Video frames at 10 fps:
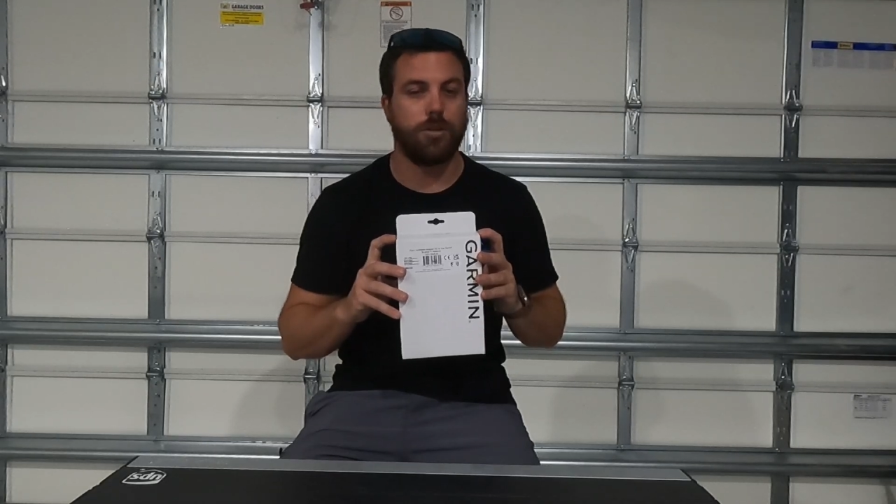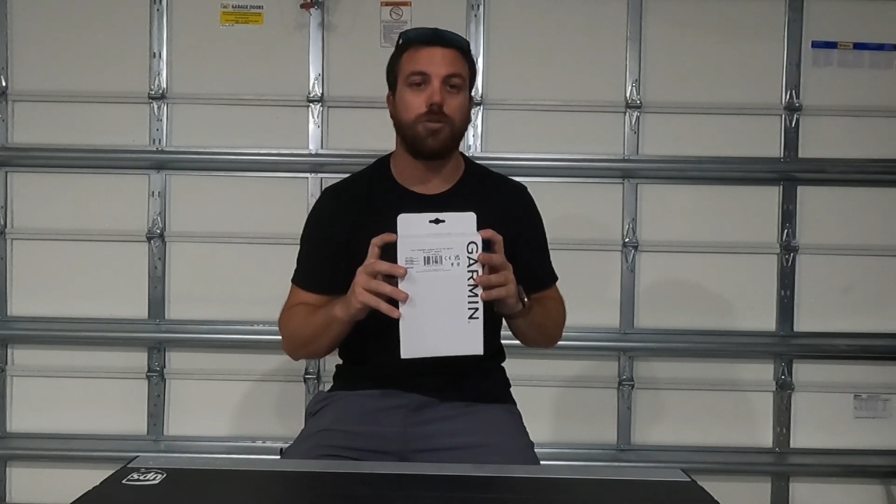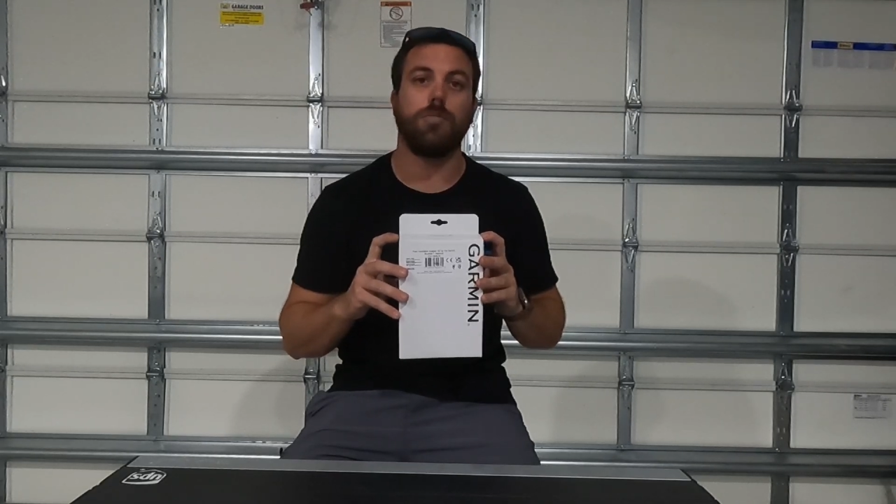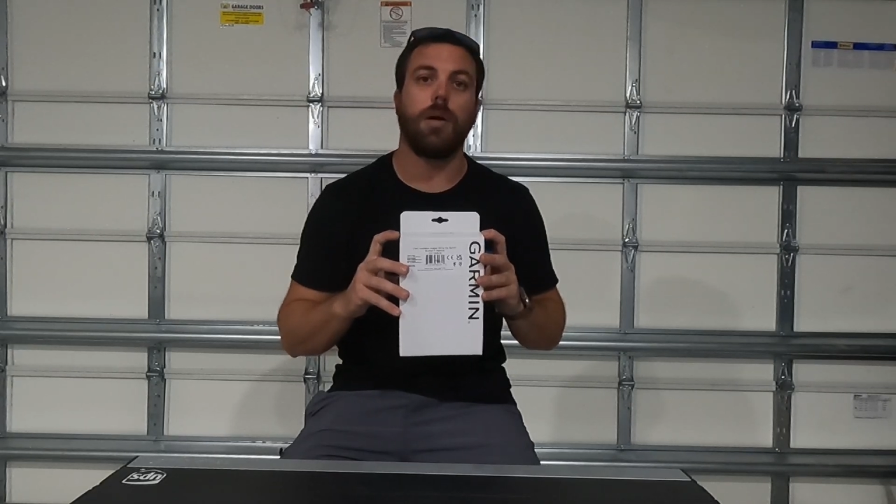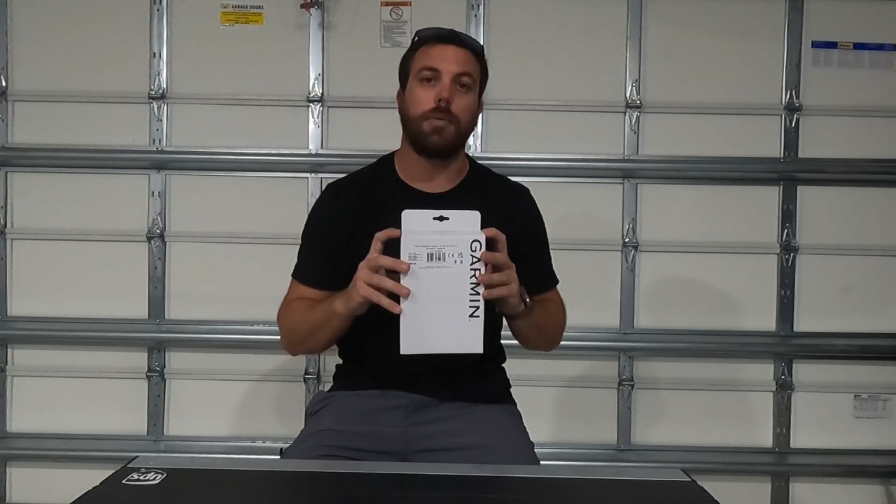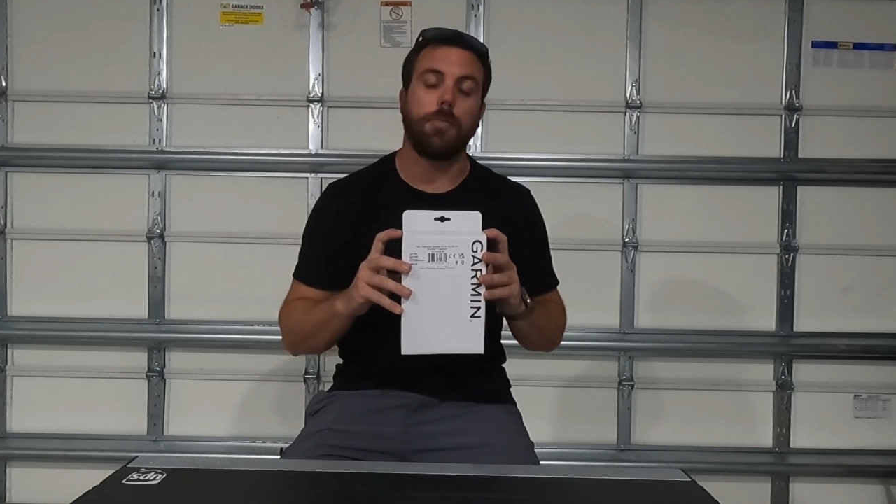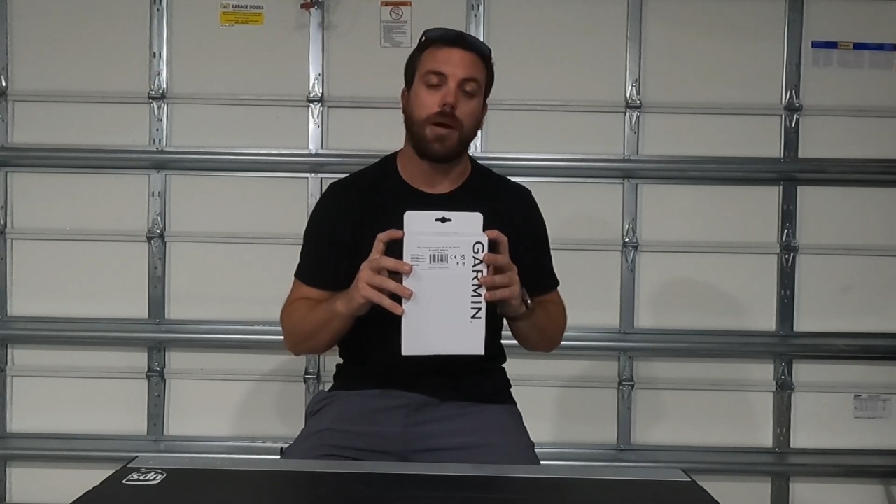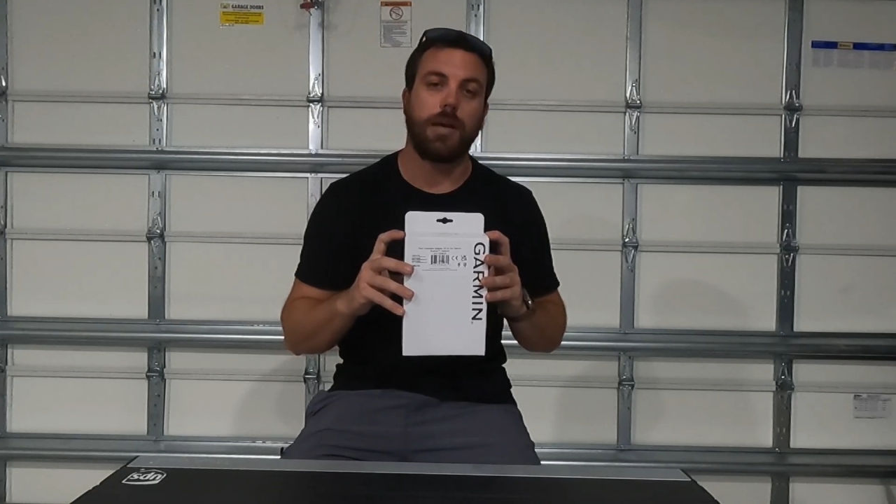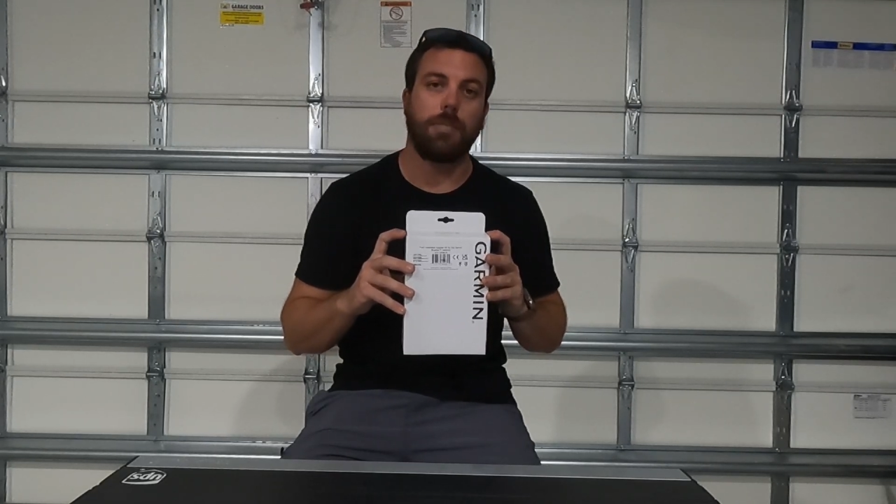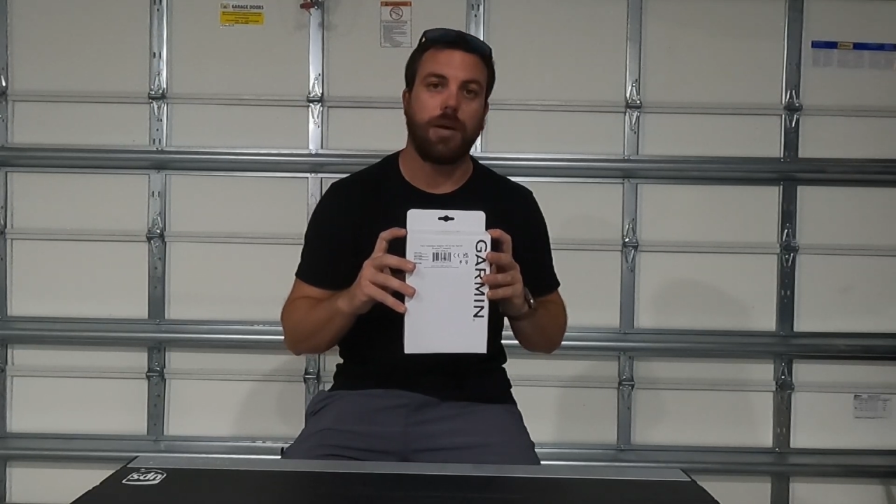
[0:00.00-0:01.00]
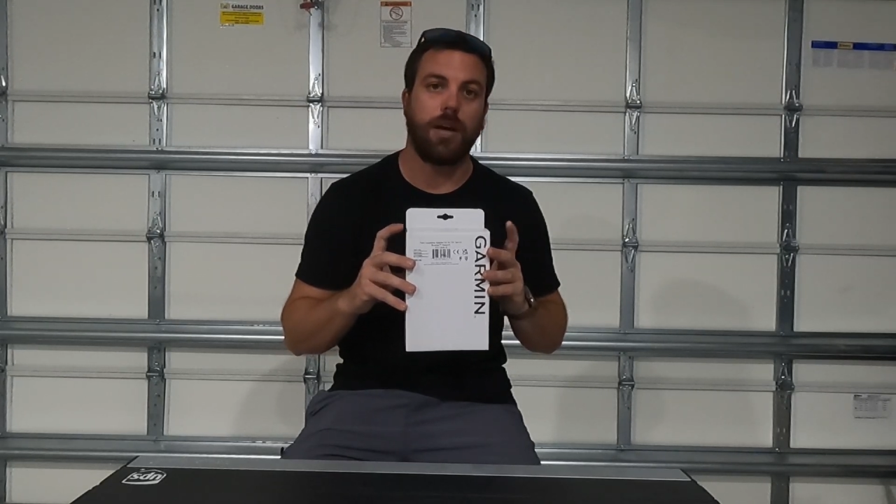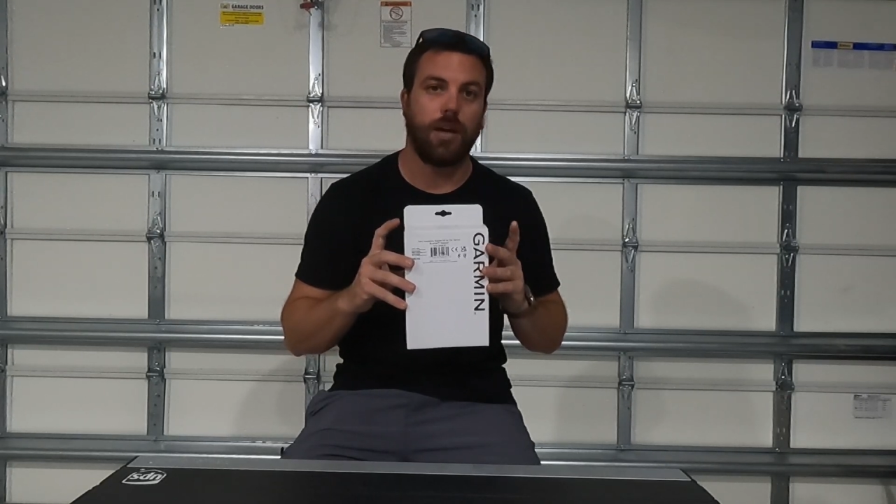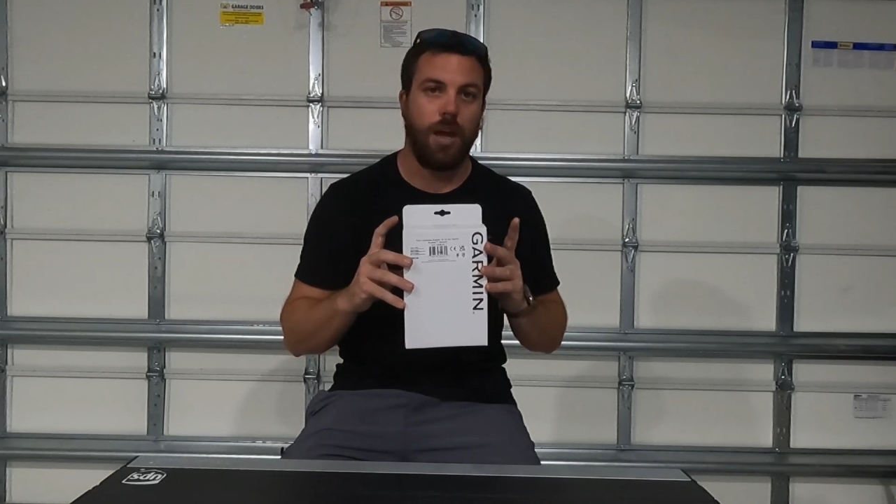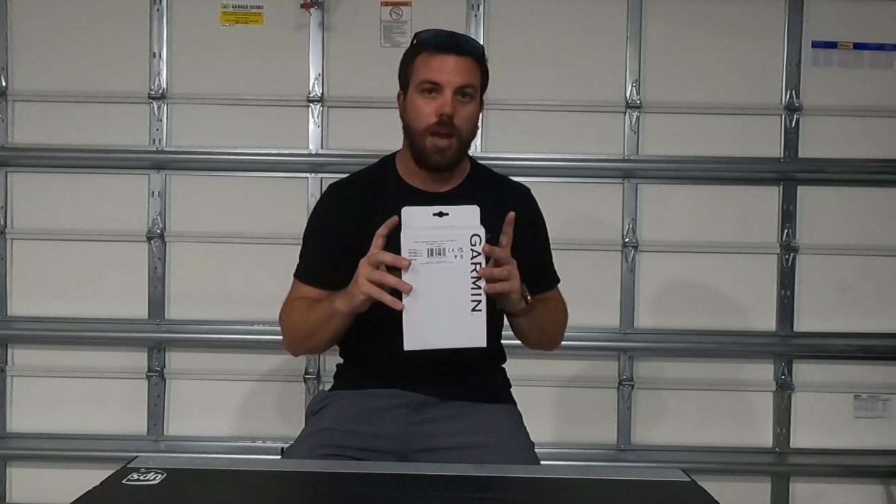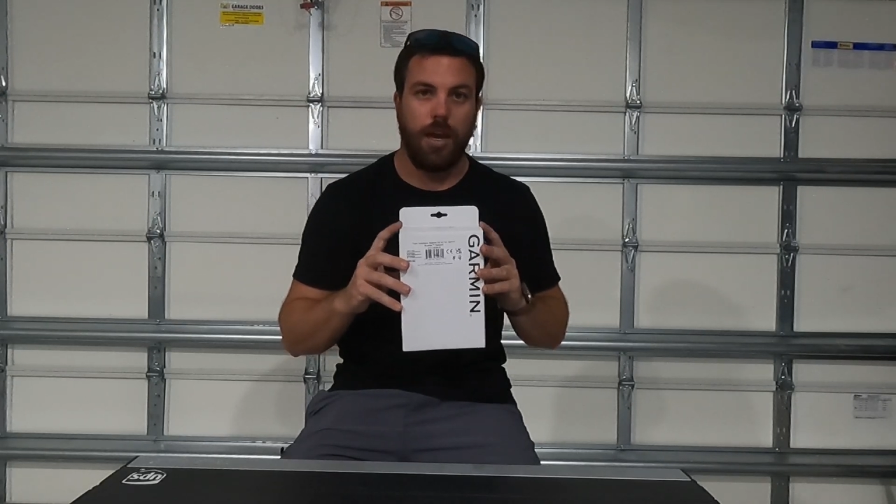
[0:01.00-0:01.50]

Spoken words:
tube, up your piping,